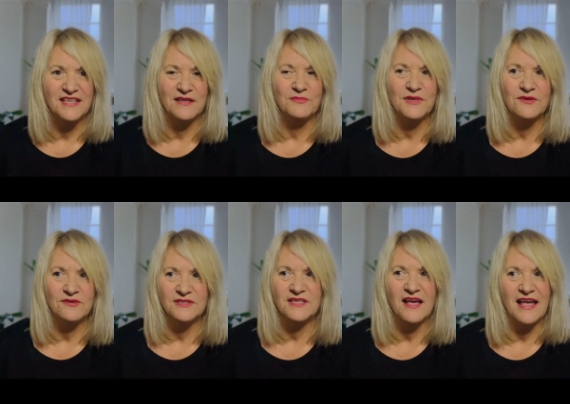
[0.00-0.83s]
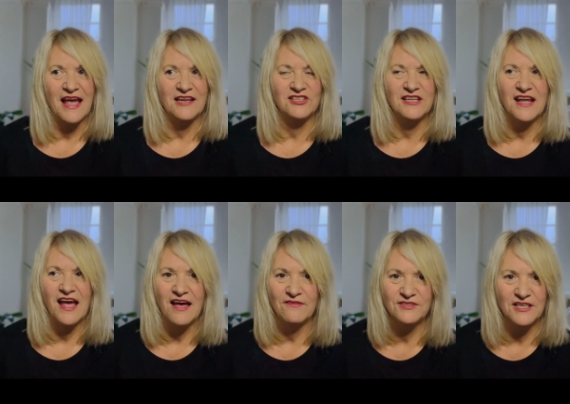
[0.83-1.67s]
And because I actually
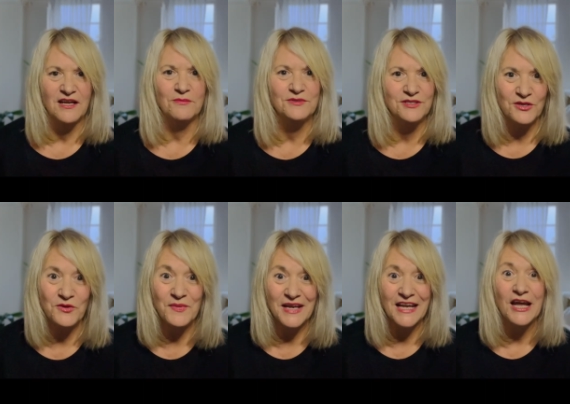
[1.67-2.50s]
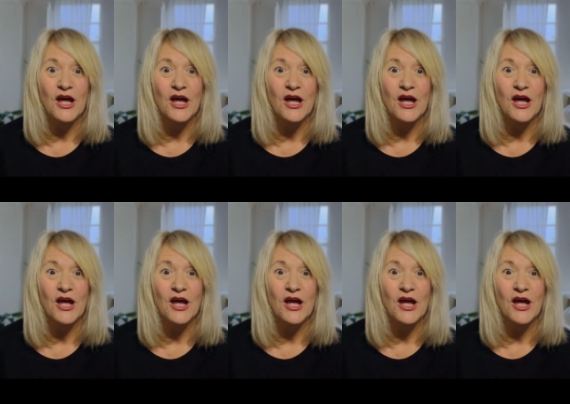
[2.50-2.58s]
have done up so many